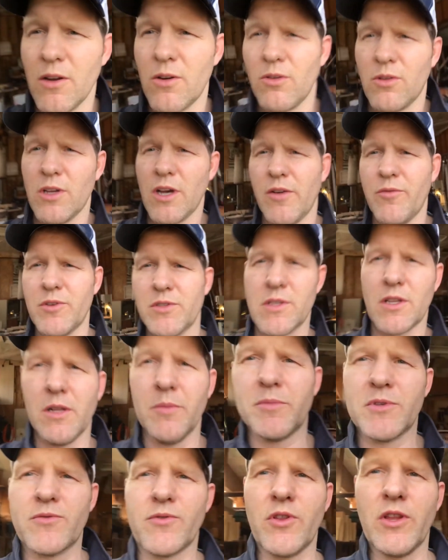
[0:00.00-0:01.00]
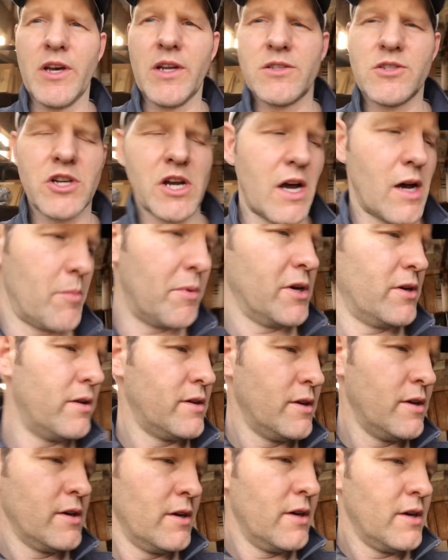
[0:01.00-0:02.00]
old office clips for that job.
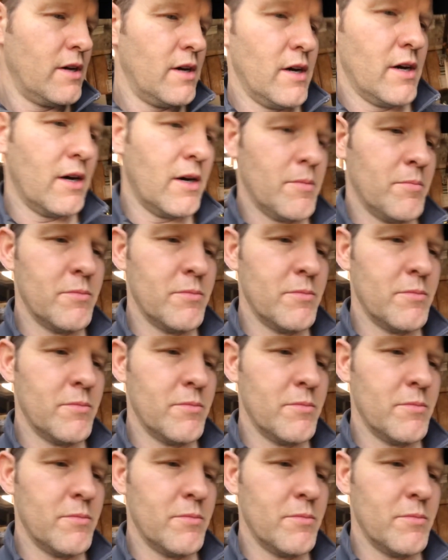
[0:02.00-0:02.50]
Yeah, I'm